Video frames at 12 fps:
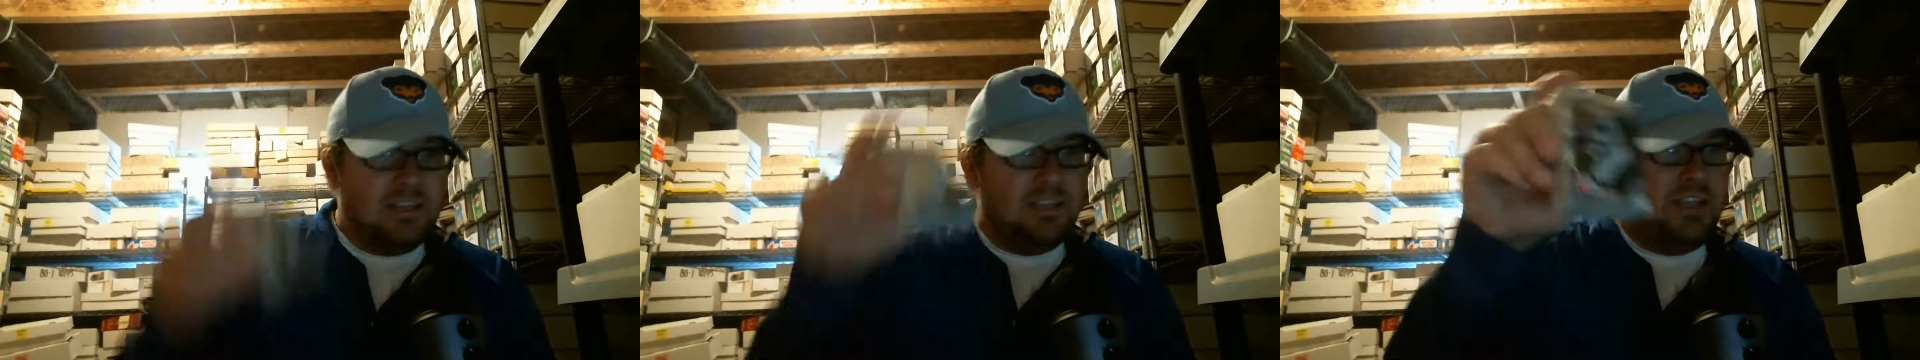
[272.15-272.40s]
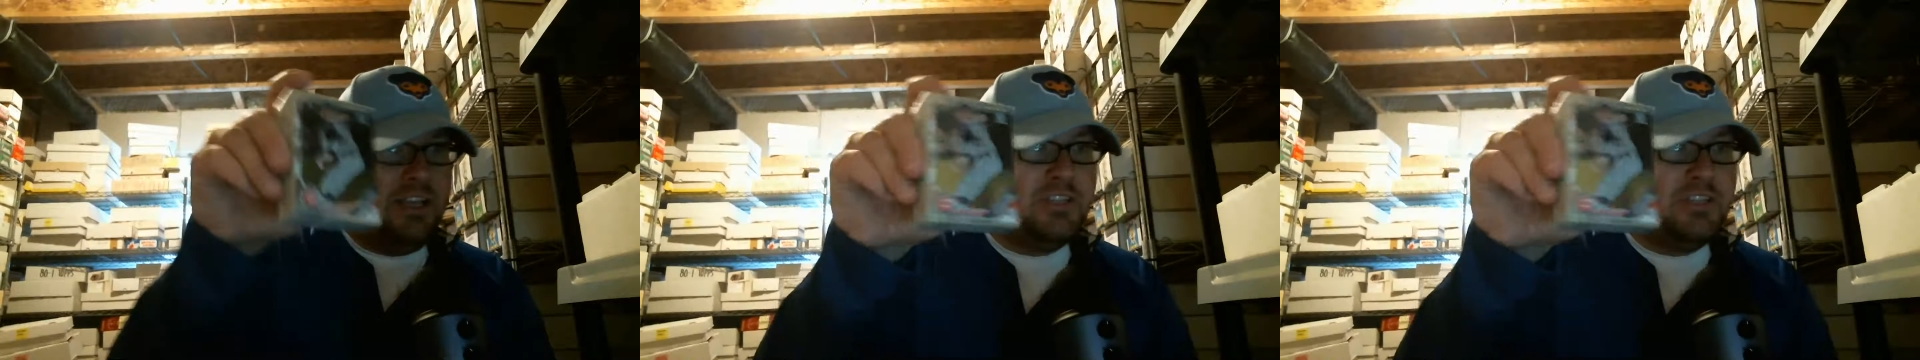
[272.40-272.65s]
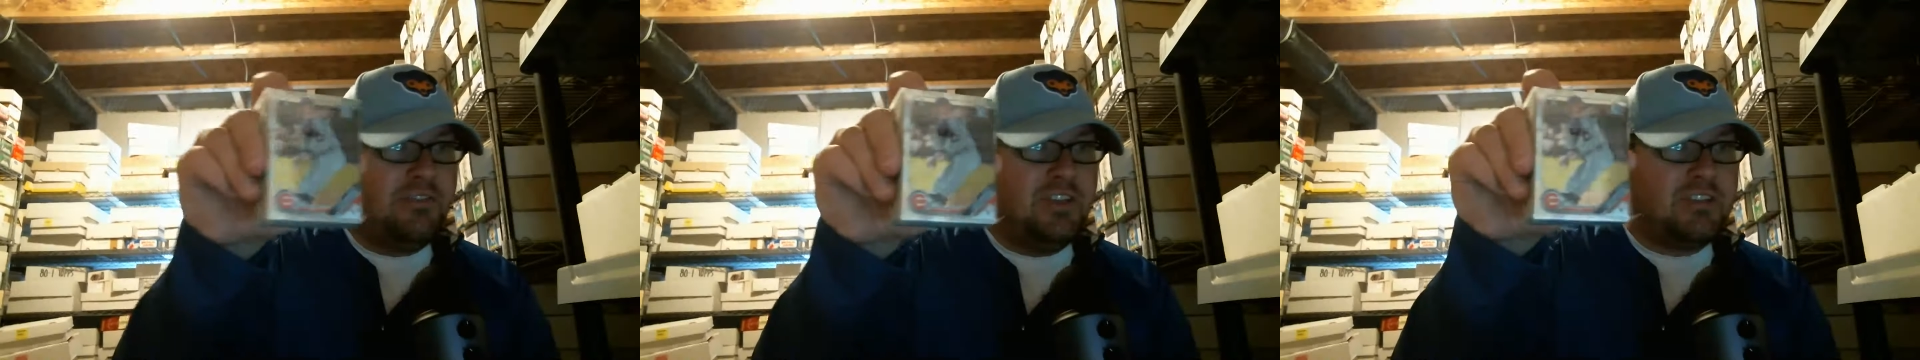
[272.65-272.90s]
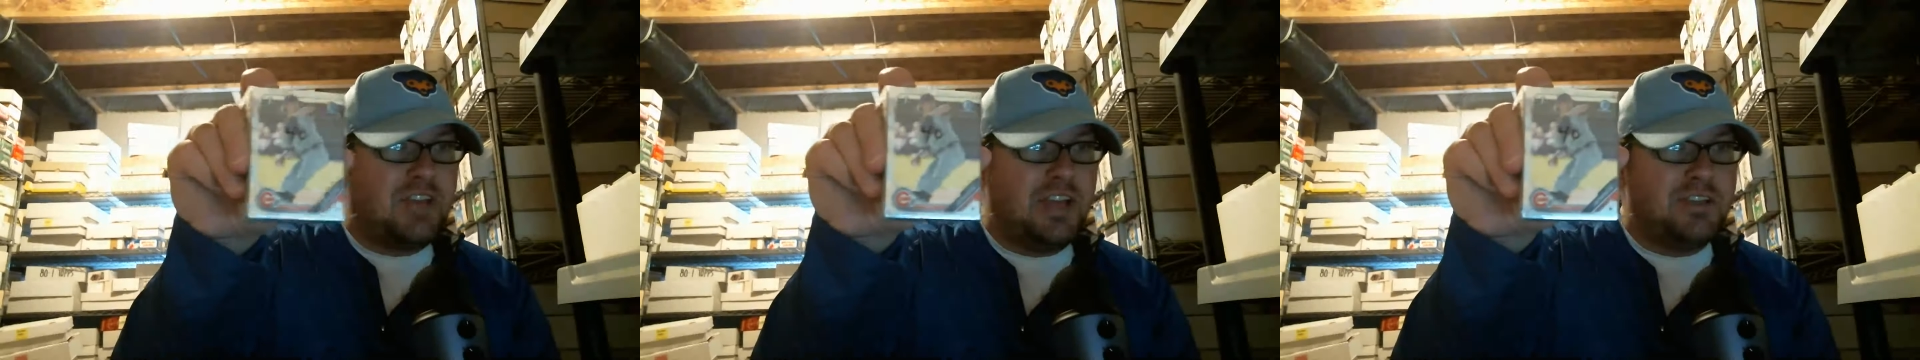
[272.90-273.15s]
Each of
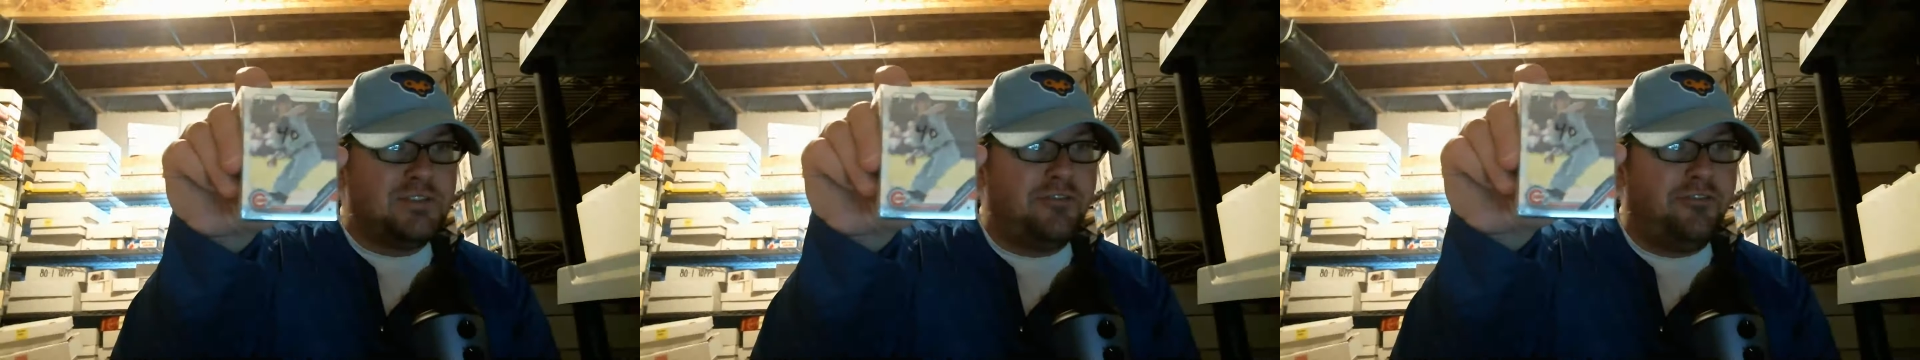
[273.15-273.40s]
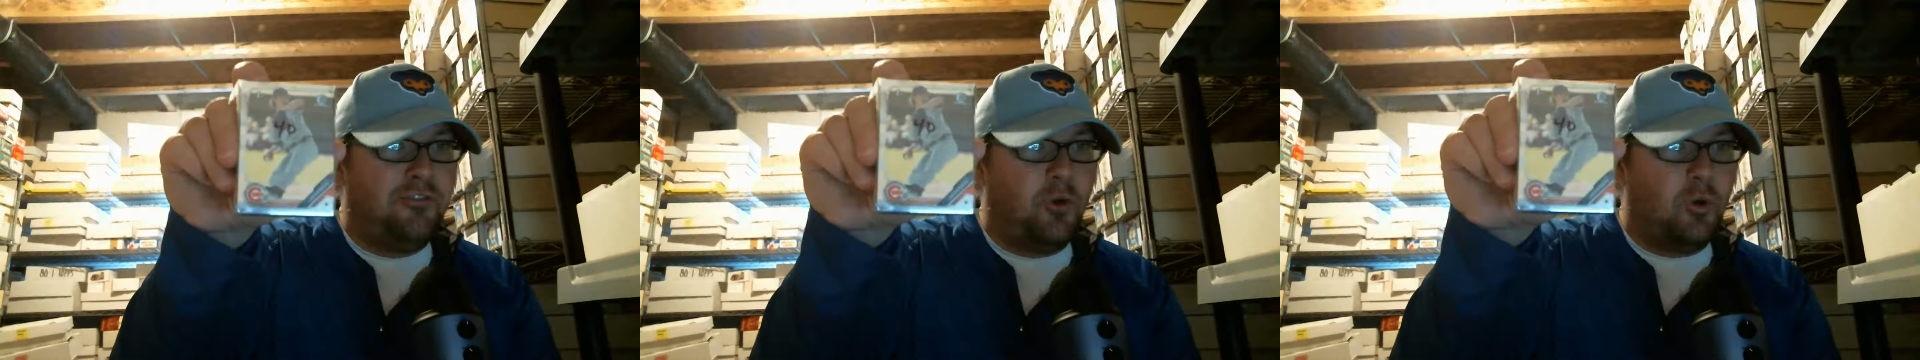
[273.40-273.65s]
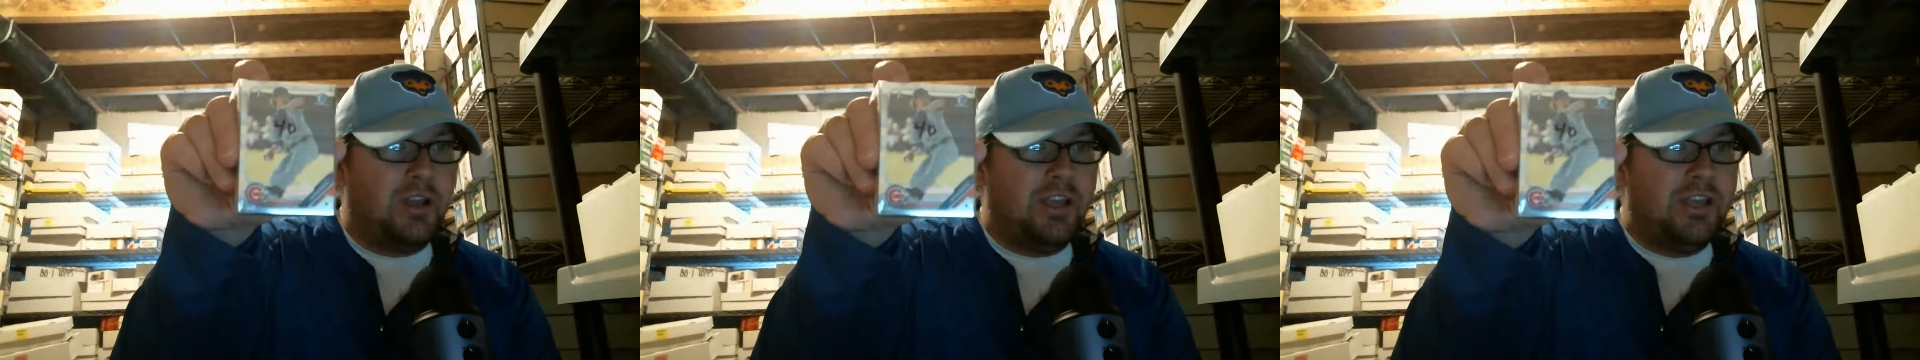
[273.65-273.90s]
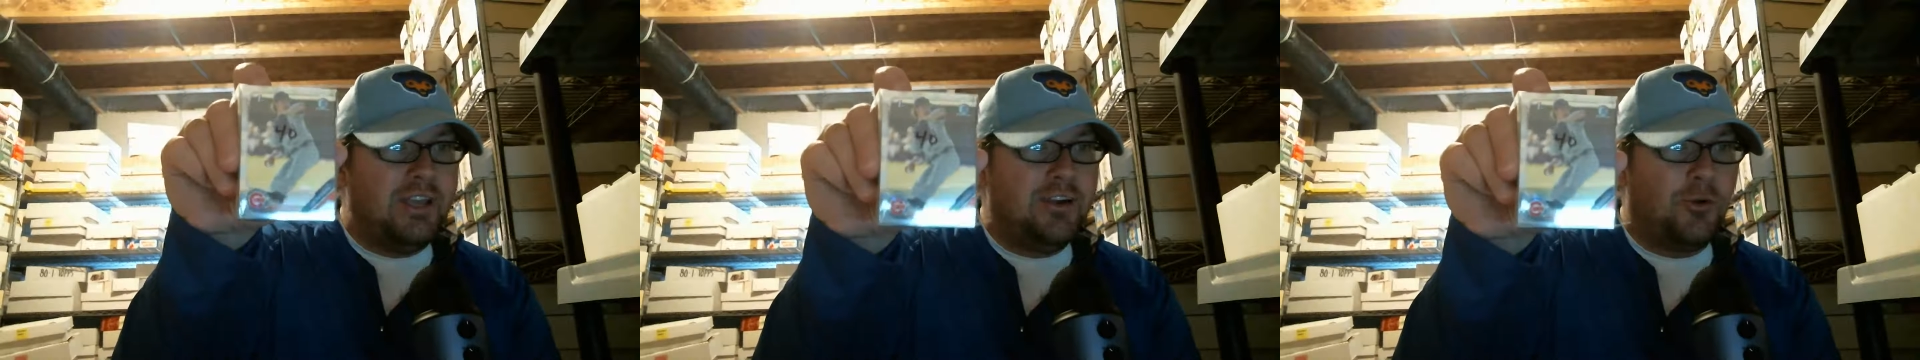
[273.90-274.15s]
these has
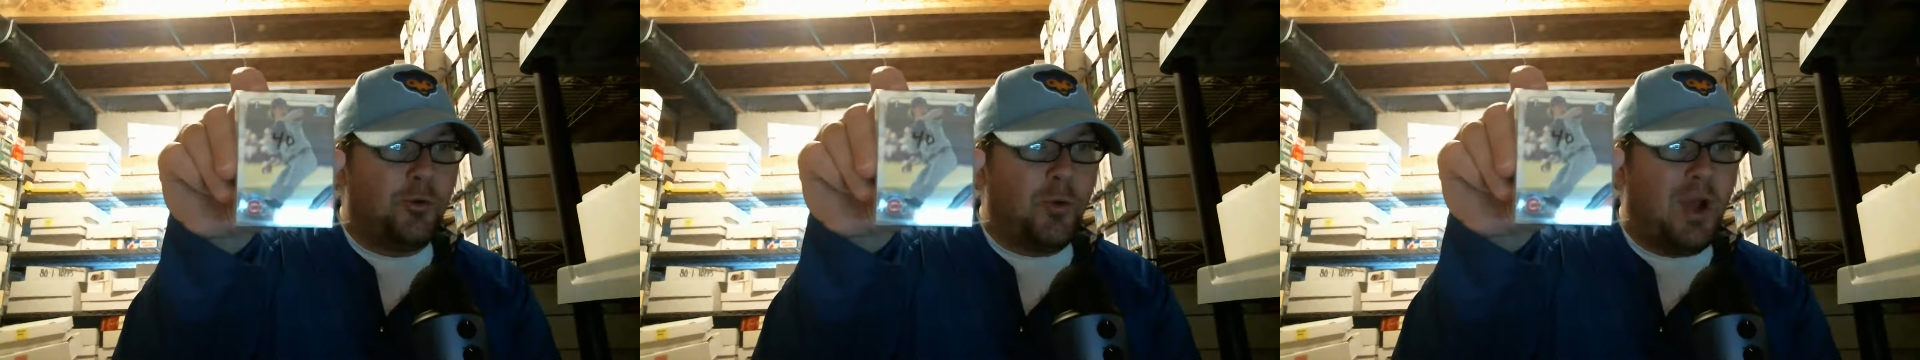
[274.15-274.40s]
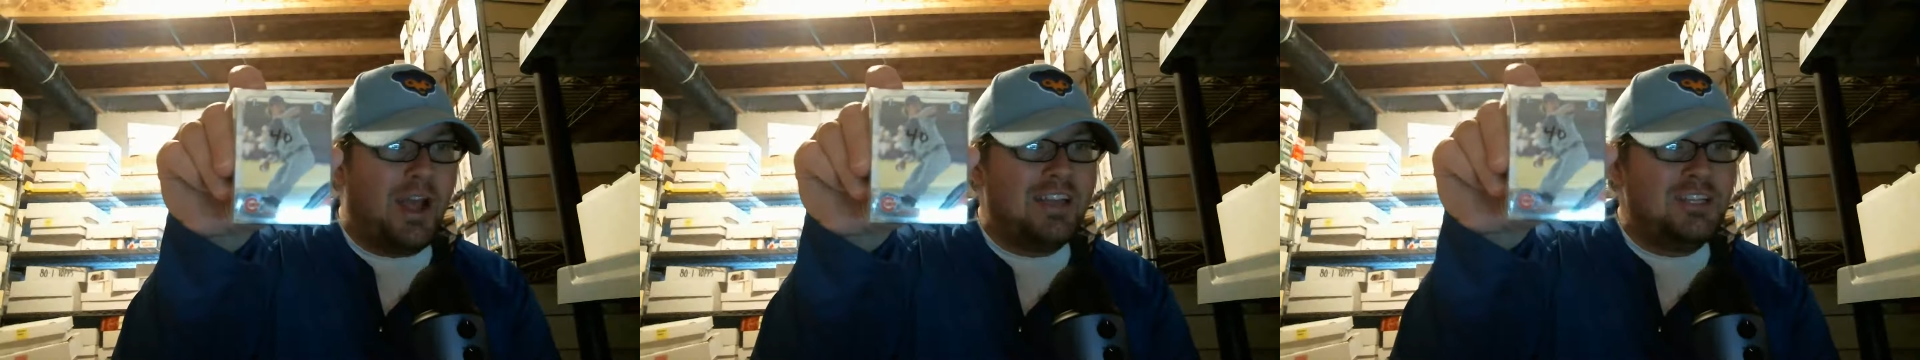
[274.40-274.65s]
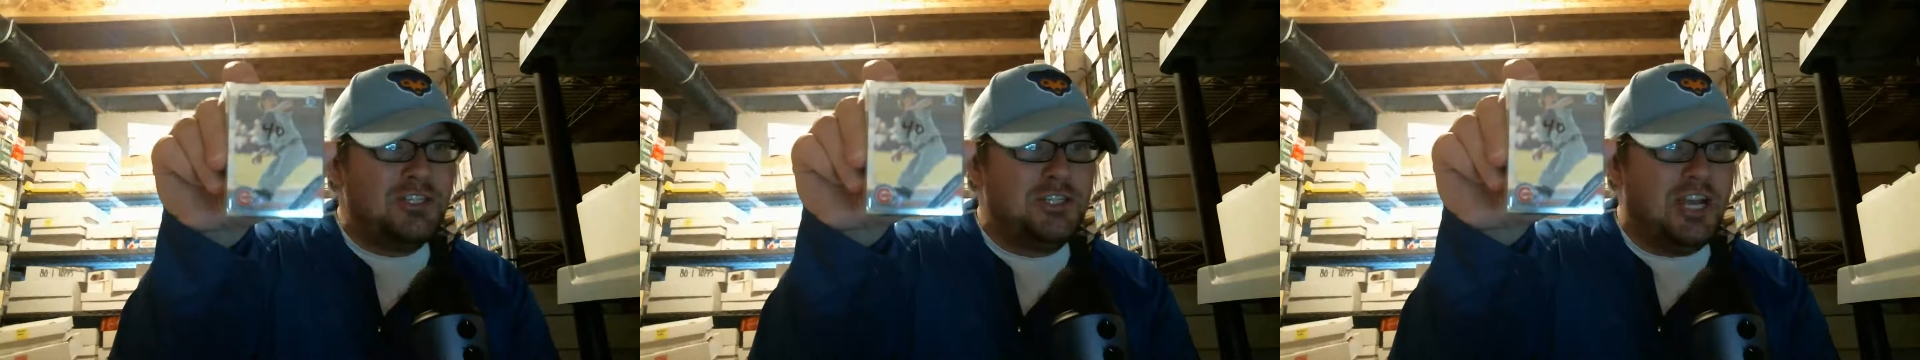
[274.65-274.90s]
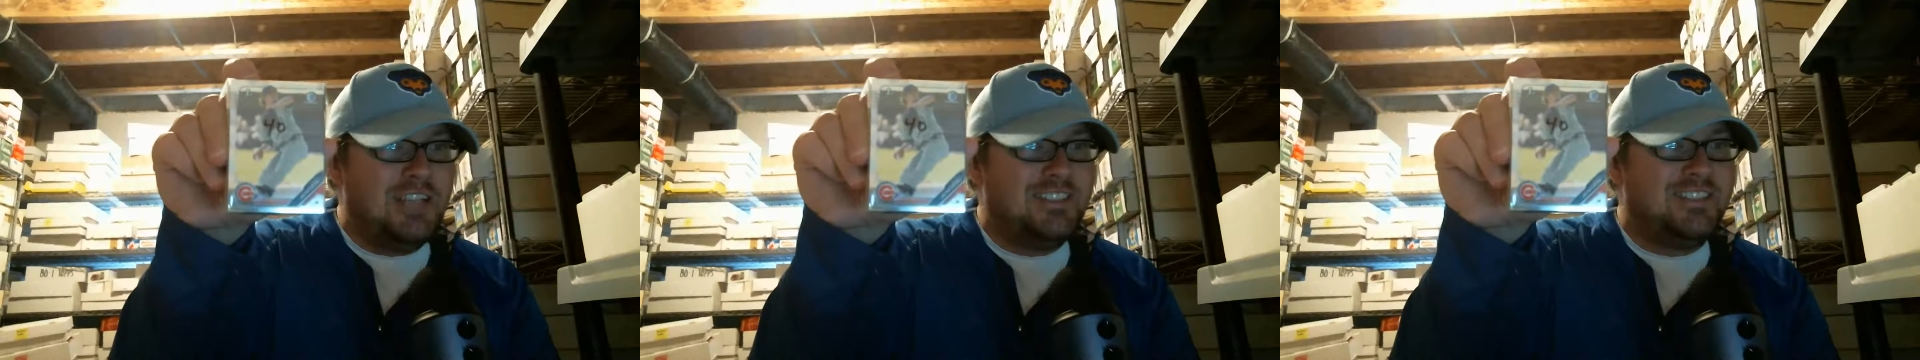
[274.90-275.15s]
40 Ryan
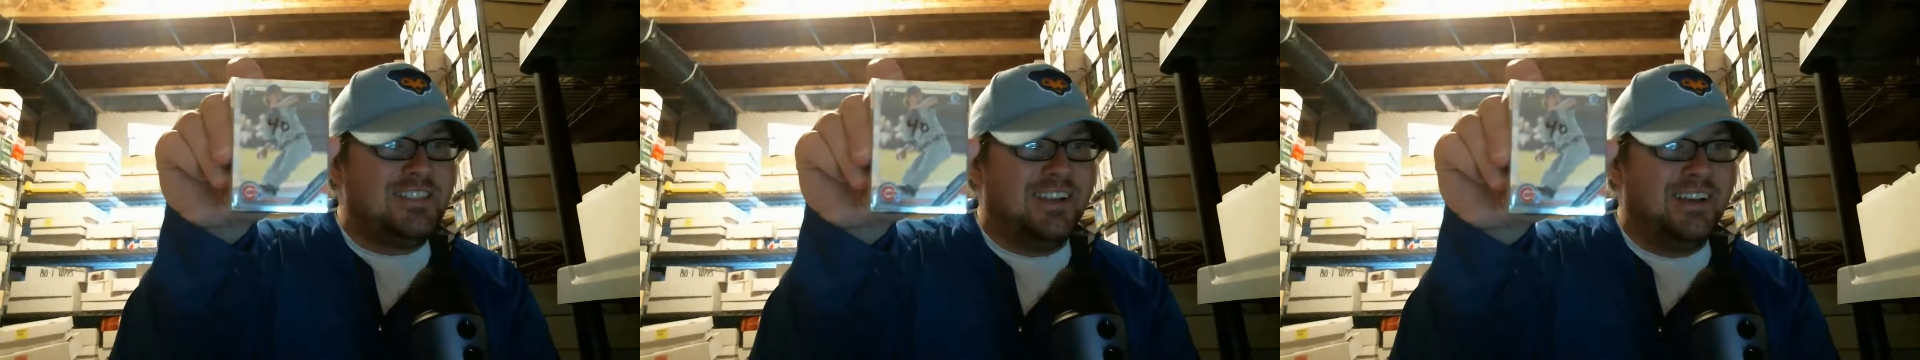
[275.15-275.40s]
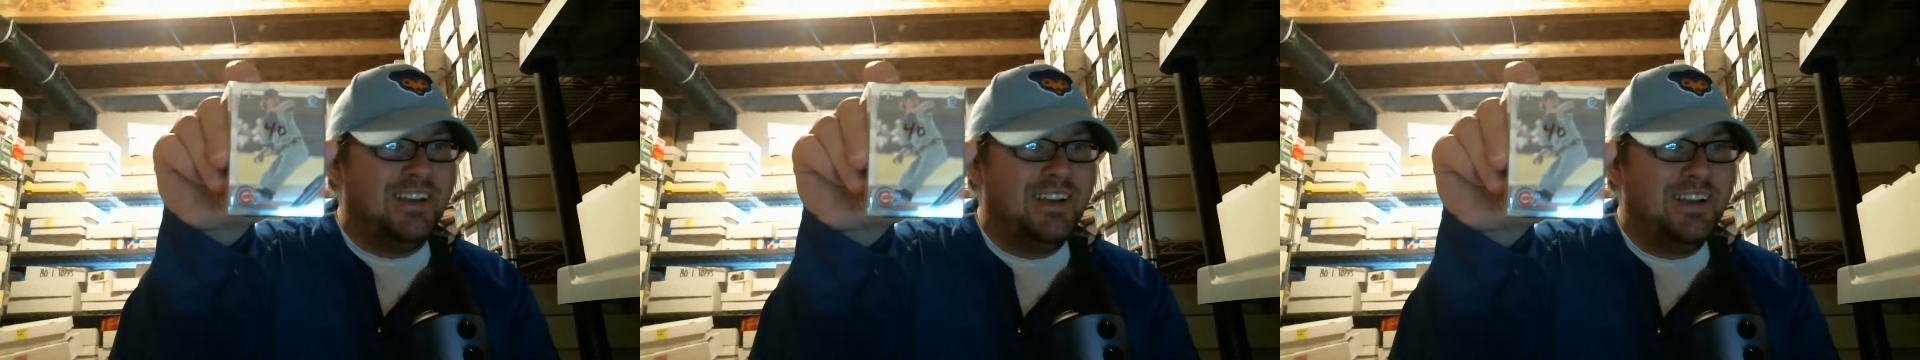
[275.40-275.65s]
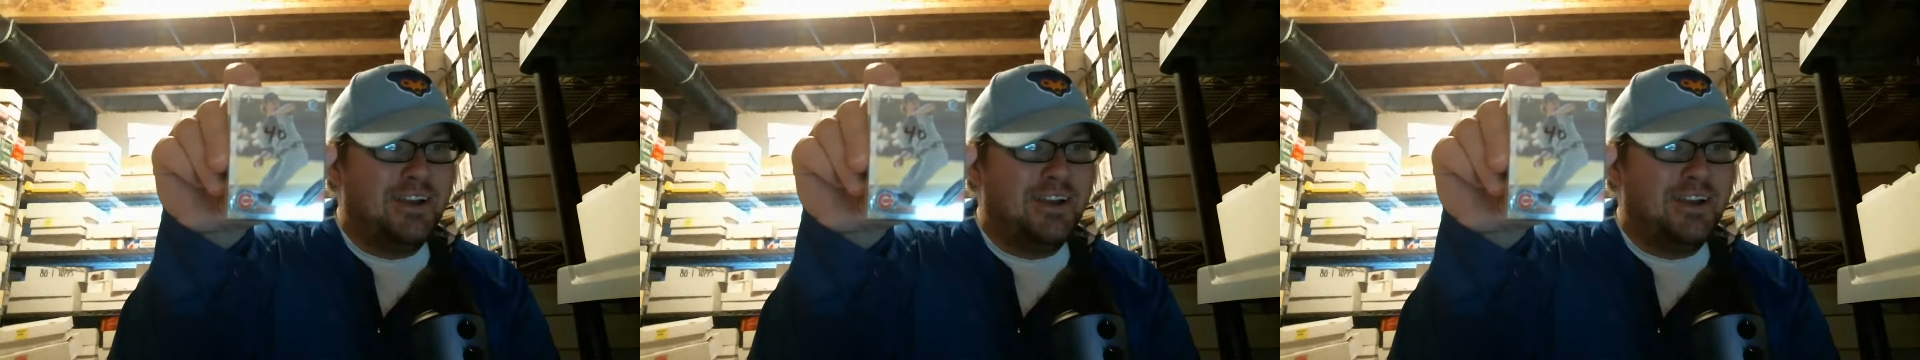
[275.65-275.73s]
Jensen